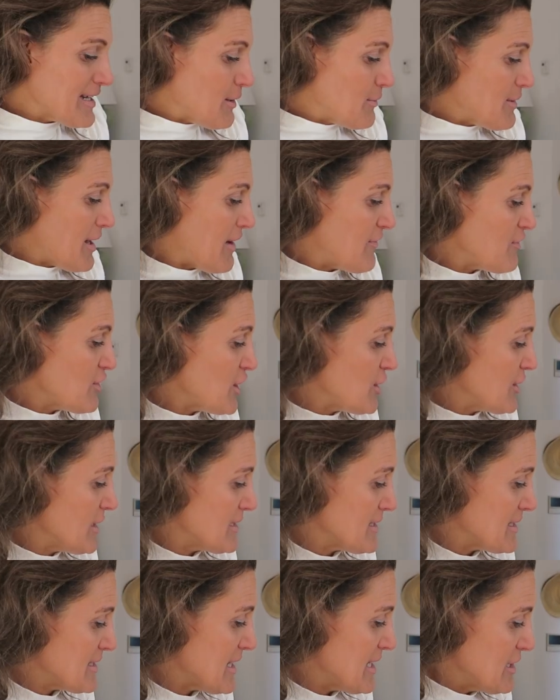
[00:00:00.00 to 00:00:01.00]
I would have no
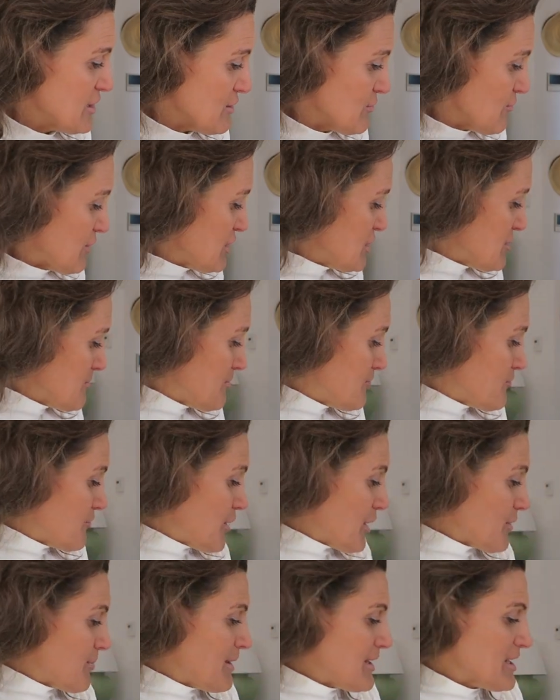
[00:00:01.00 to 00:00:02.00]
hesitation in
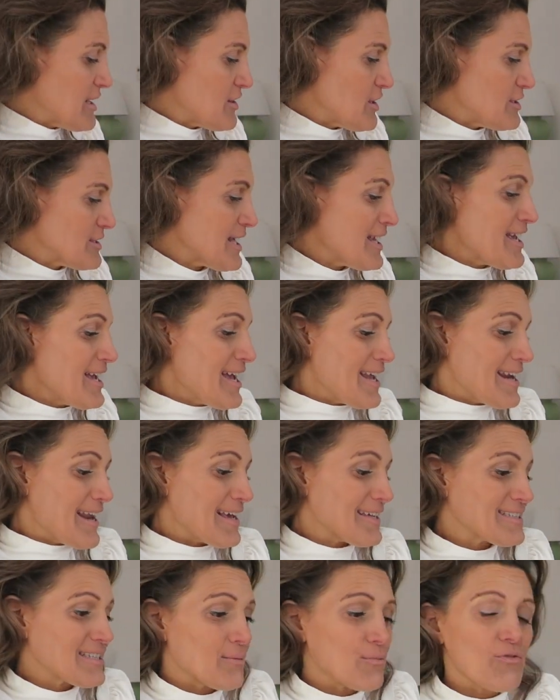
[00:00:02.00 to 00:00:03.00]
recommending those.
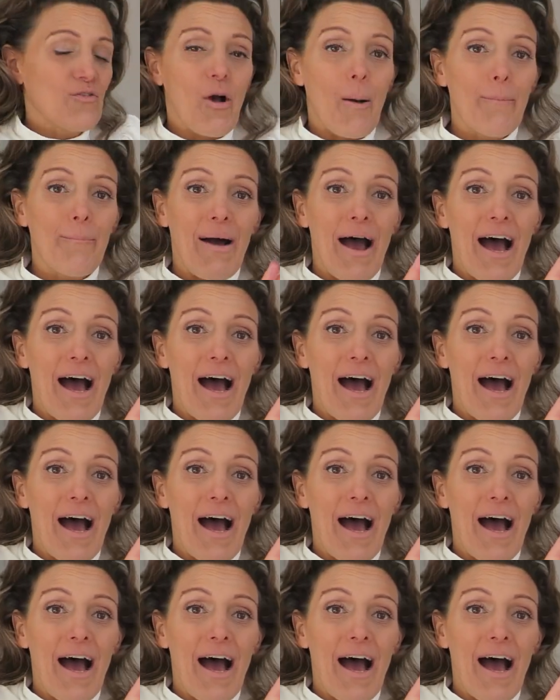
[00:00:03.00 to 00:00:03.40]
Next up, we've got